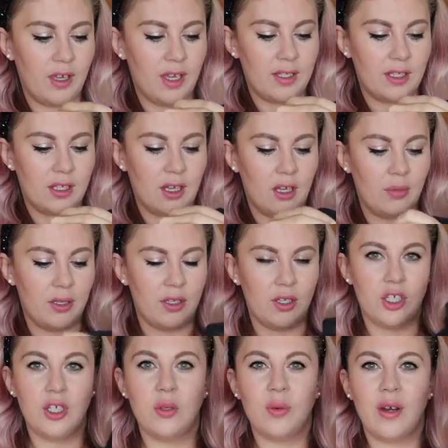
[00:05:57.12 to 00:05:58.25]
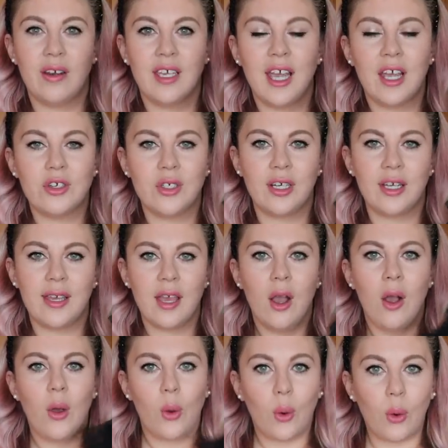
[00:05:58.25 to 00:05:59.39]
versatile because she could wear it casually,
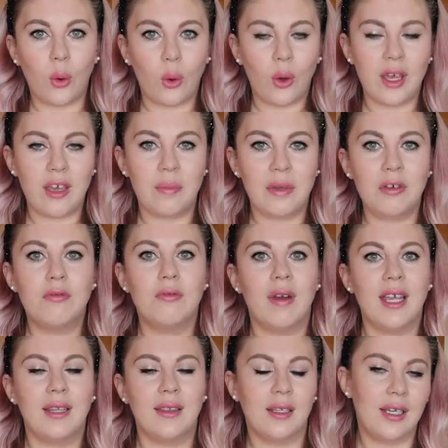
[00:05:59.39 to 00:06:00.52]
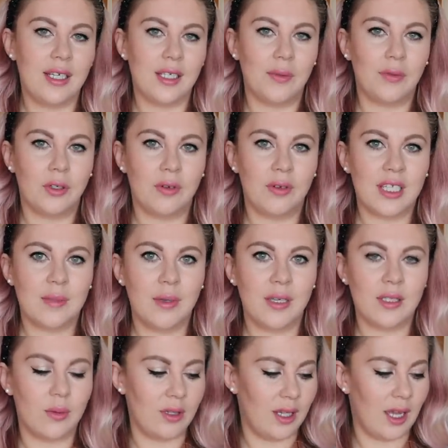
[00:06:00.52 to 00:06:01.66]
or it'd be great in the lead up for
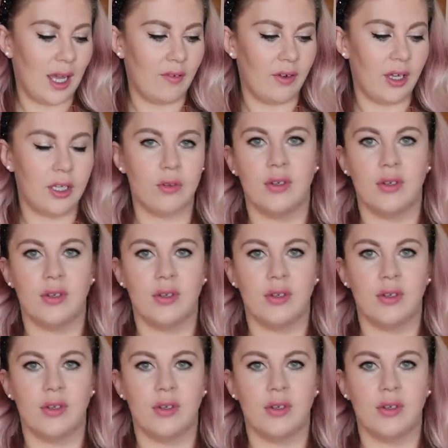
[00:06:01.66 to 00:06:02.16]
Christmas when you have like